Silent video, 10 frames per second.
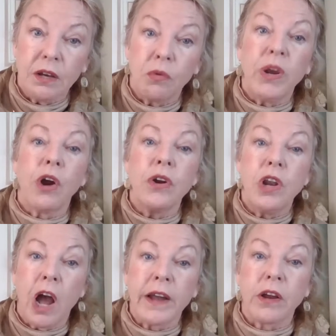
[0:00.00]
we are
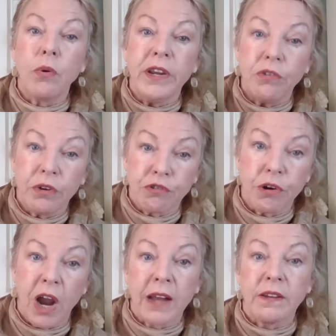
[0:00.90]
not going to
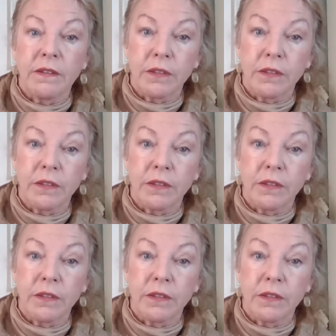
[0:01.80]
attract